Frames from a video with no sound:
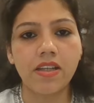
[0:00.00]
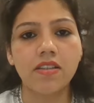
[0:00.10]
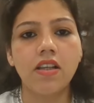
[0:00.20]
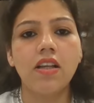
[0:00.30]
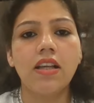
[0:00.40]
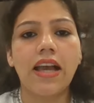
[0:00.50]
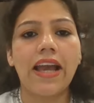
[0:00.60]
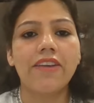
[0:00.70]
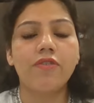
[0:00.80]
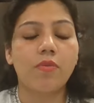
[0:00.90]
And for more
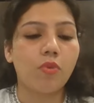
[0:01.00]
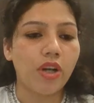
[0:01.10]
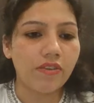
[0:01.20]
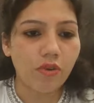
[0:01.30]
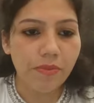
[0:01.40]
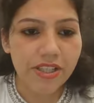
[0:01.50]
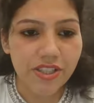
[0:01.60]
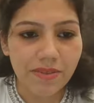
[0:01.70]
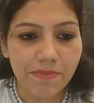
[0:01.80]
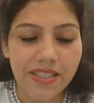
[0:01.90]
information, please
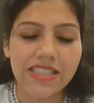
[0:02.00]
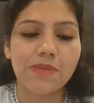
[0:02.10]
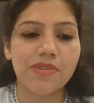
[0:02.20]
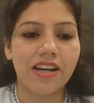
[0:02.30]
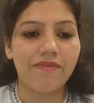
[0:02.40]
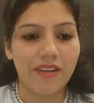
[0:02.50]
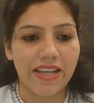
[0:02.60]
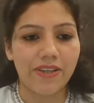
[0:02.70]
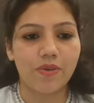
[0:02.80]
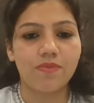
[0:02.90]
subscribe Flying Crew.
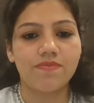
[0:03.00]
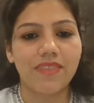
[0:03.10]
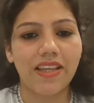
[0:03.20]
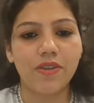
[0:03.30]
Thank you.